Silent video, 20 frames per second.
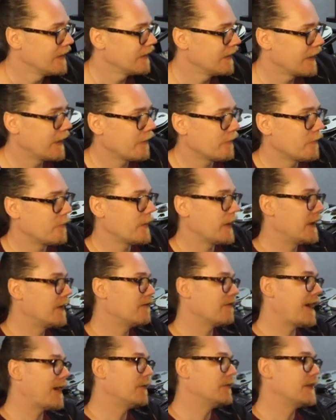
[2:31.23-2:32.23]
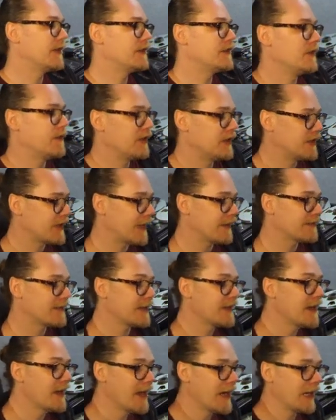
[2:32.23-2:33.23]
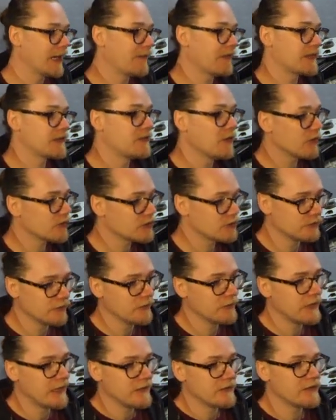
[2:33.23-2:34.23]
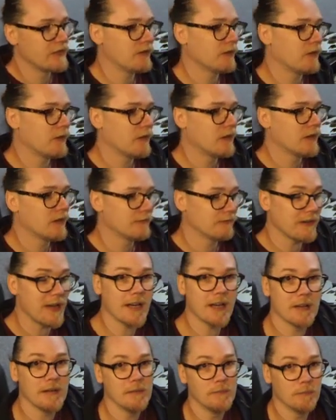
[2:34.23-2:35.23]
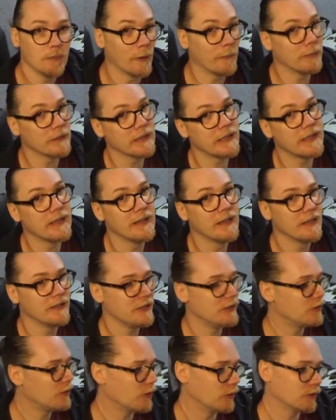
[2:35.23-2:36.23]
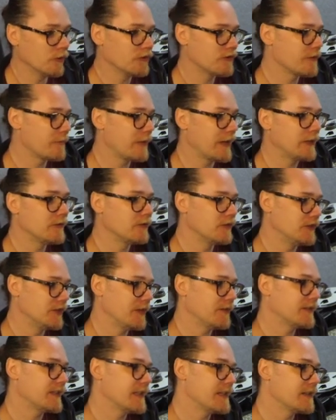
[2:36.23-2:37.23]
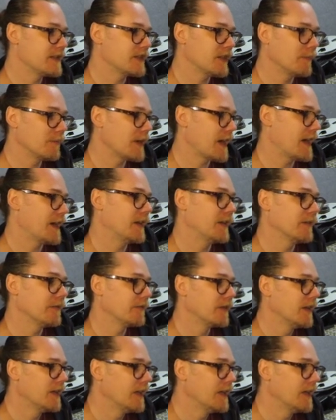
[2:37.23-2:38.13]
It will be grounded to the chassis, and if it's not screwed into your rack properly, you could also be introducing some kind of